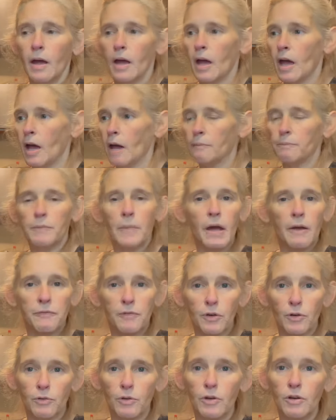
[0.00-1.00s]
If, if
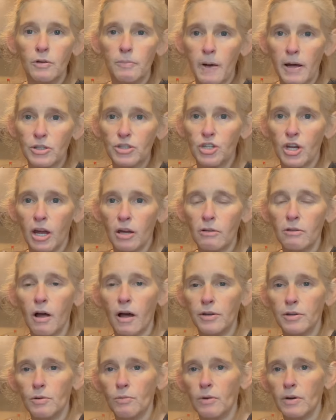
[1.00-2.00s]
you're new to my channel,
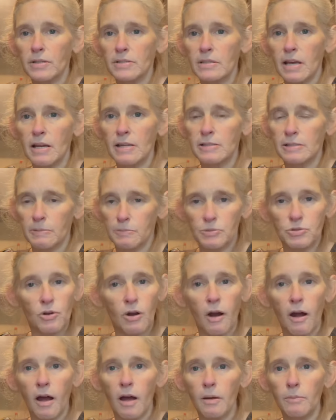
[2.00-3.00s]
I do want to say
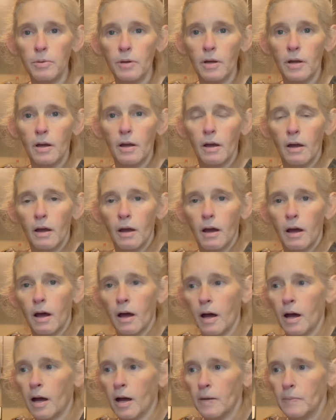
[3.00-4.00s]
subscribe.
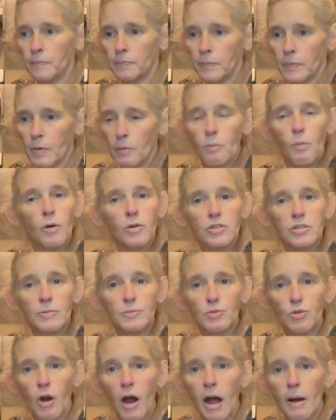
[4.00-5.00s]
Um, more
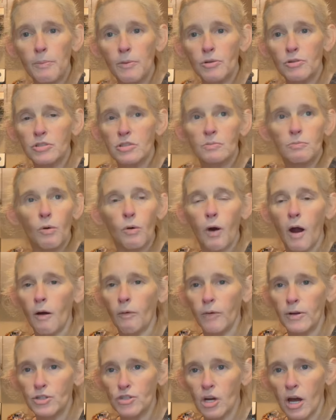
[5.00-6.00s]
subscribers, the more I
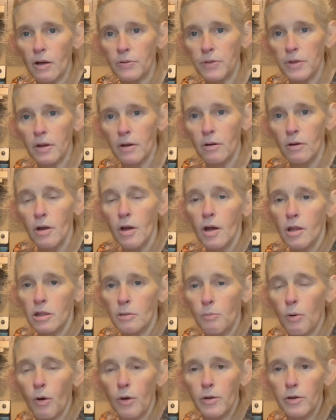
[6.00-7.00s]
reach out there, the
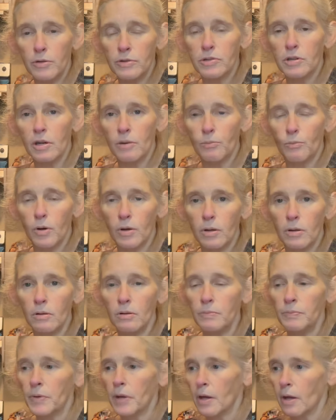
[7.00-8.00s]
more YouTube
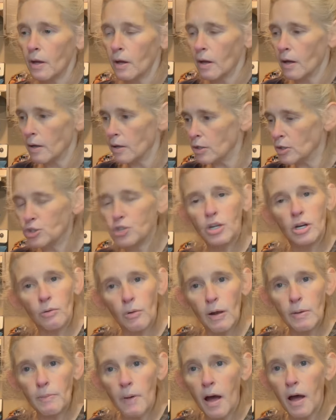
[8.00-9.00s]
will
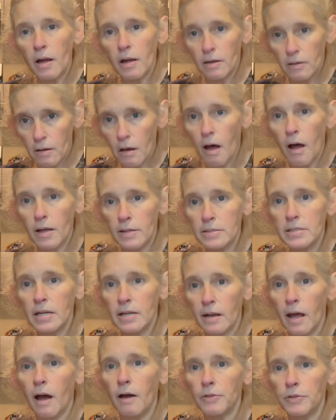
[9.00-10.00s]
generate my
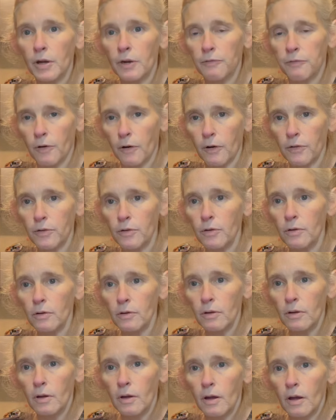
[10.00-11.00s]
content out there further.
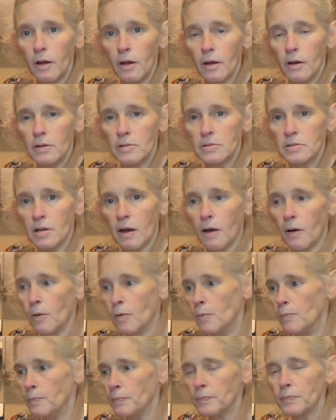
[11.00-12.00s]

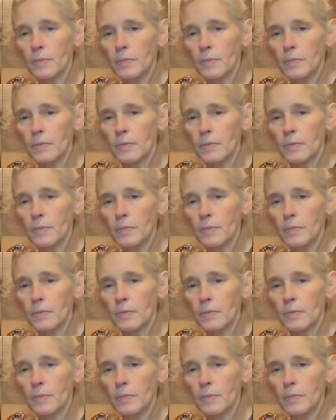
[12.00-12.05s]
So,